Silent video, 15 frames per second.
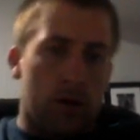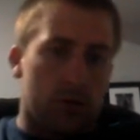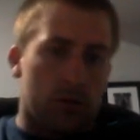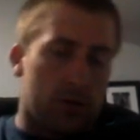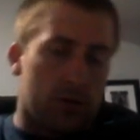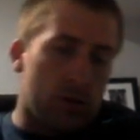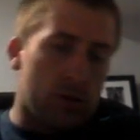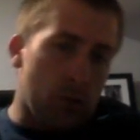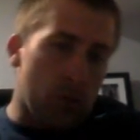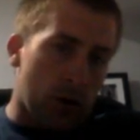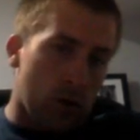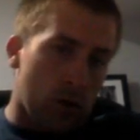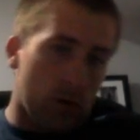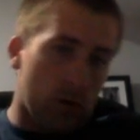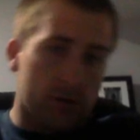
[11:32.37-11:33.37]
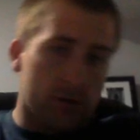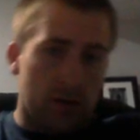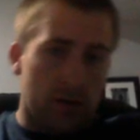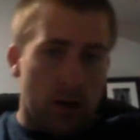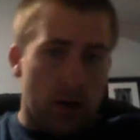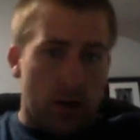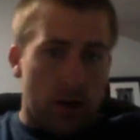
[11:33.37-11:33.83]
super close.
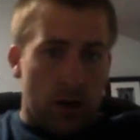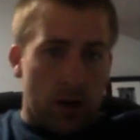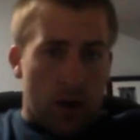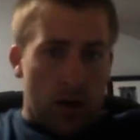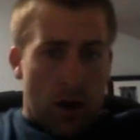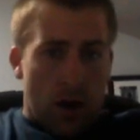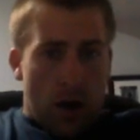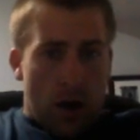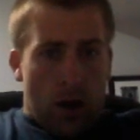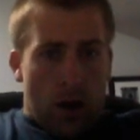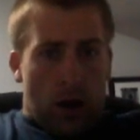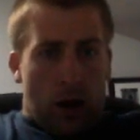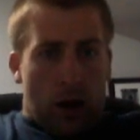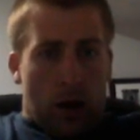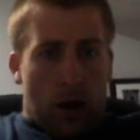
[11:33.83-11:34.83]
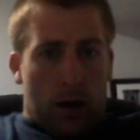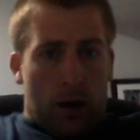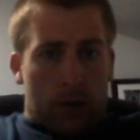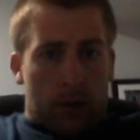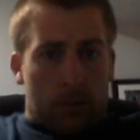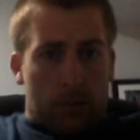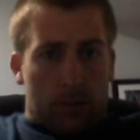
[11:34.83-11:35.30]

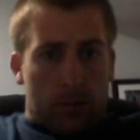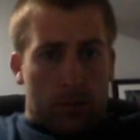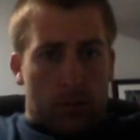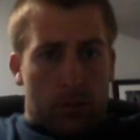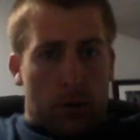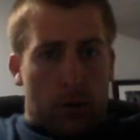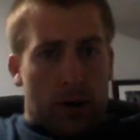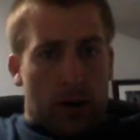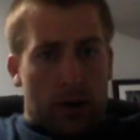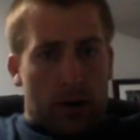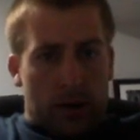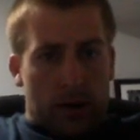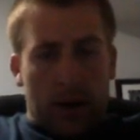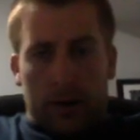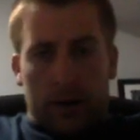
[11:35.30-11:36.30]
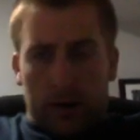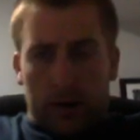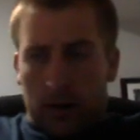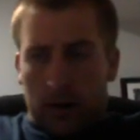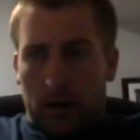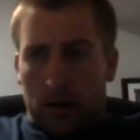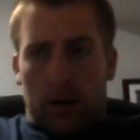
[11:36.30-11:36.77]
But again,
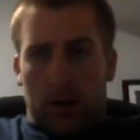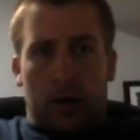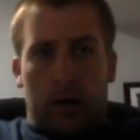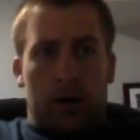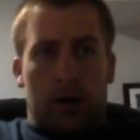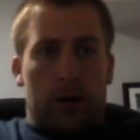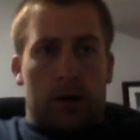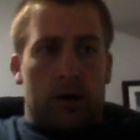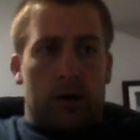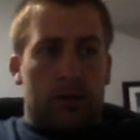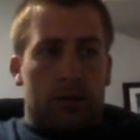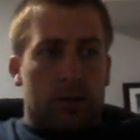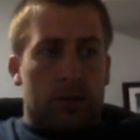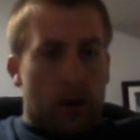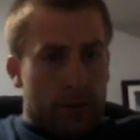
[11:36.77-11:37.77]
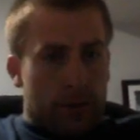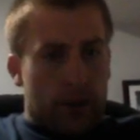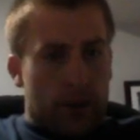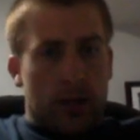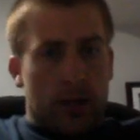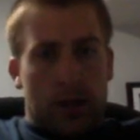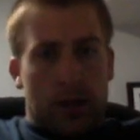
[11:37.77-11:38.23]

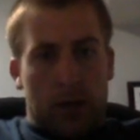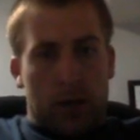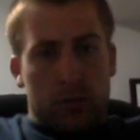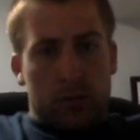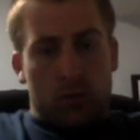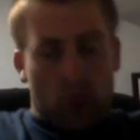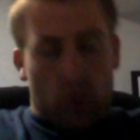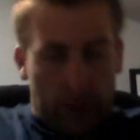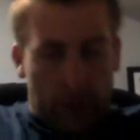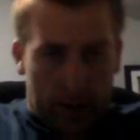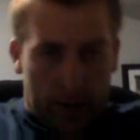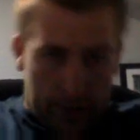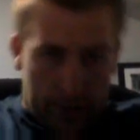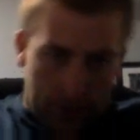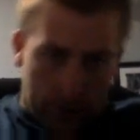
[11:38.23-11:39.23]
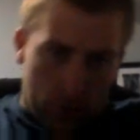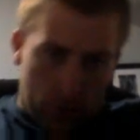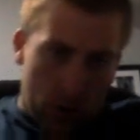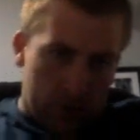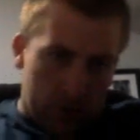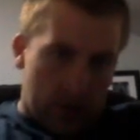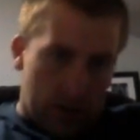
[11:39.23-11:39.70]
Galvantula able to win that lead for
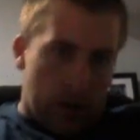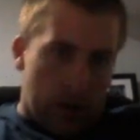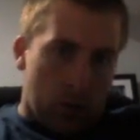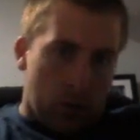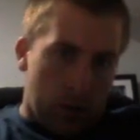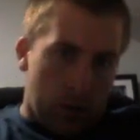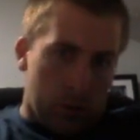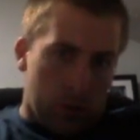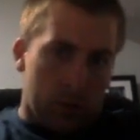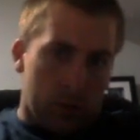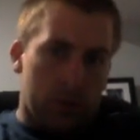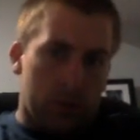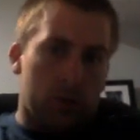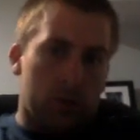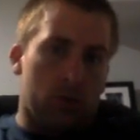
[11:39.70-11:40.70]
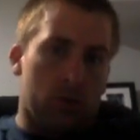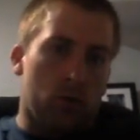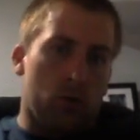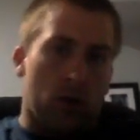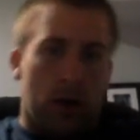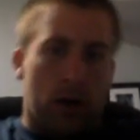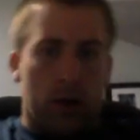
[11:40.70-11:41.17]
us, and then we were able
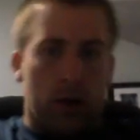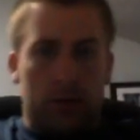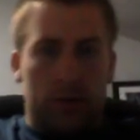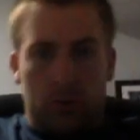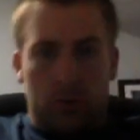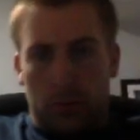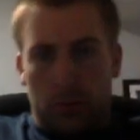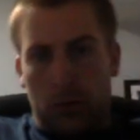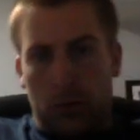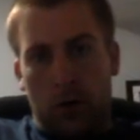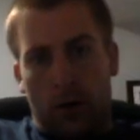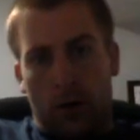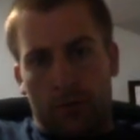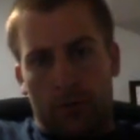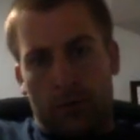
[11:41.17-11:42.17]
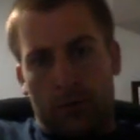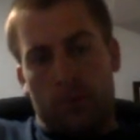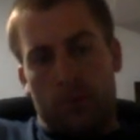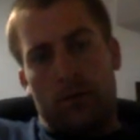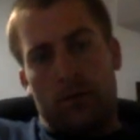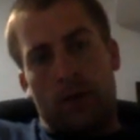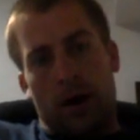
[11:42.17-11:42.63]
to sort of build off
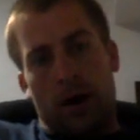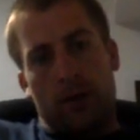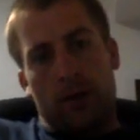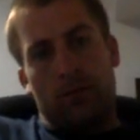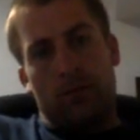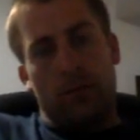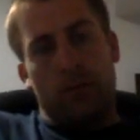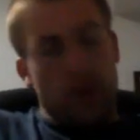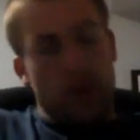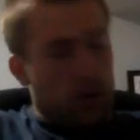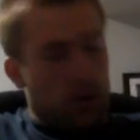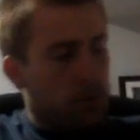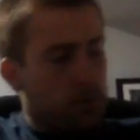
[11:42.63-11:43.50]
from there.